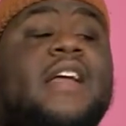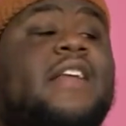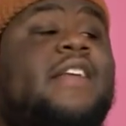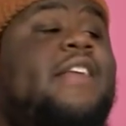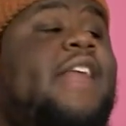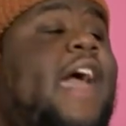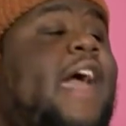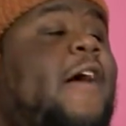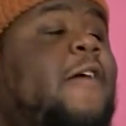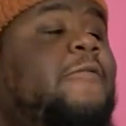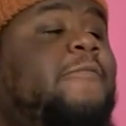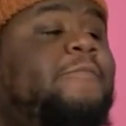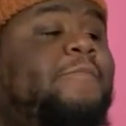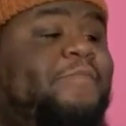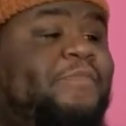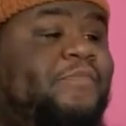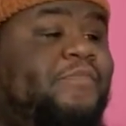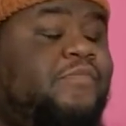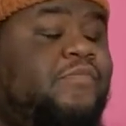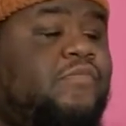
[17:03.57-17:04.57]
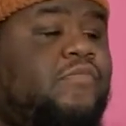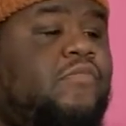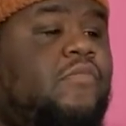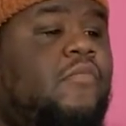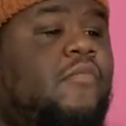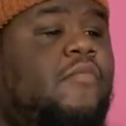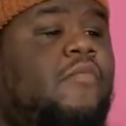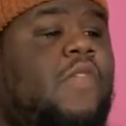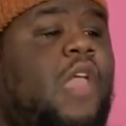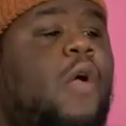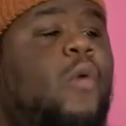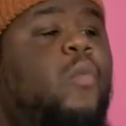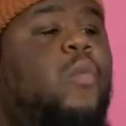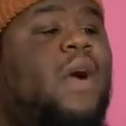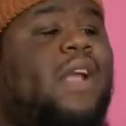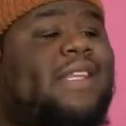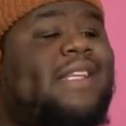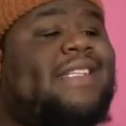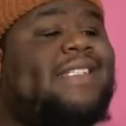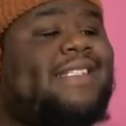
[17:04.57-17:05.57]
Now,
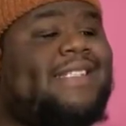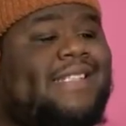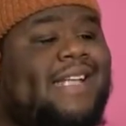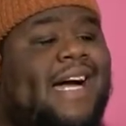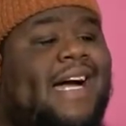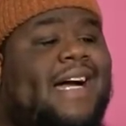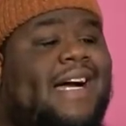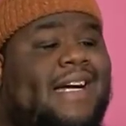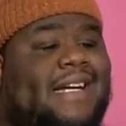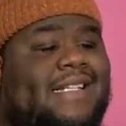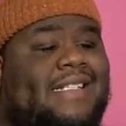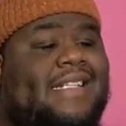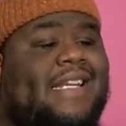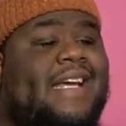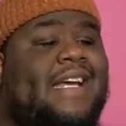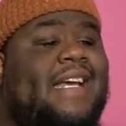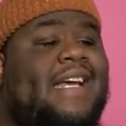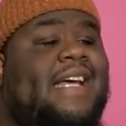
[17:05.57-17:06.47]
what this does